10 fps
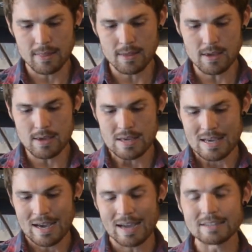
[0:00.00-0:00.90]
The
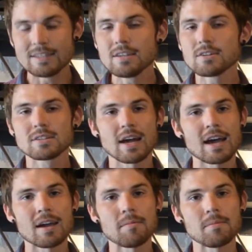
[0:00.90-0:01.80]
ideal
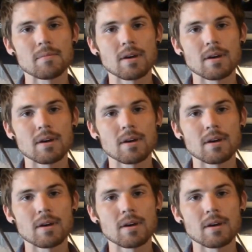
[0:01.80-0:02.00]
time,